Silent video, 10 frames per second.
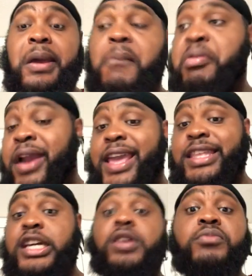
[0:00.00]
bring the
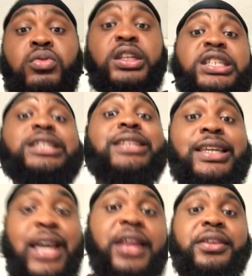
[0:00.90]
communities
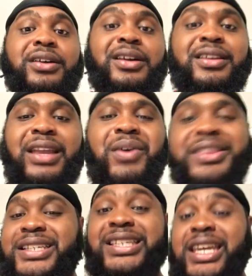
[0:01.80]
together. They rather
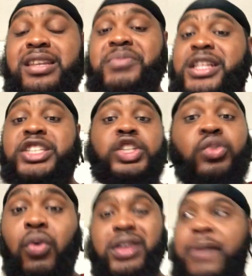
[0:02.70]
see it to be
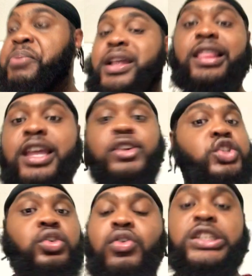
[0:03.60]
destroyed. They put liquor
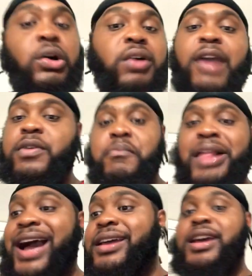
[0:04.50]
stores on every
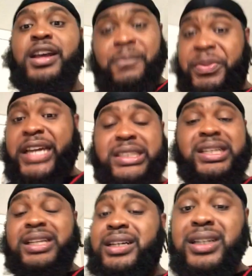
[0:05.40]
block next to
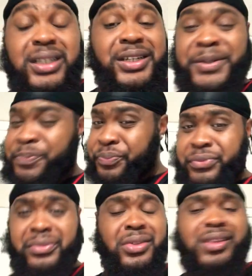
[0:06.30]
the hood,
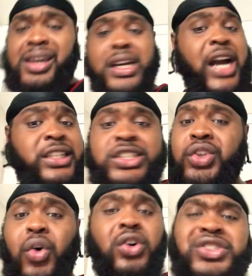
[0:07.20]
gun
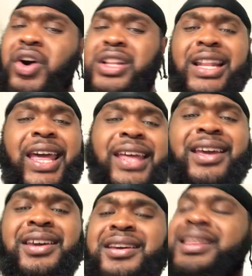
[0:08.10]
stores, all of that.
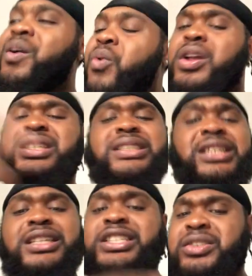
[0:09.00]
They want to see
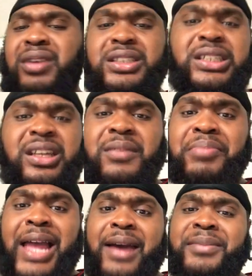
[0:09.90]
the destruction of the
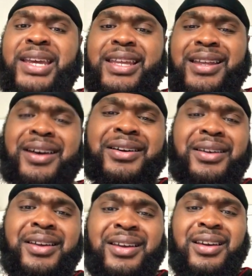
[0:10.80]
black man, dog.
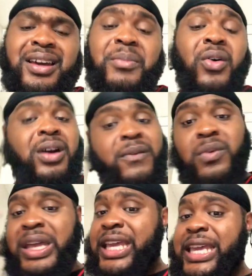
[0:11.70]
Come on, if we
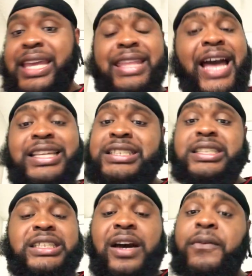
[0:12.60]
ain't getting knowledge of
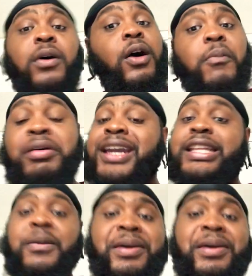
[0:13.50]
stuff or, or bringing up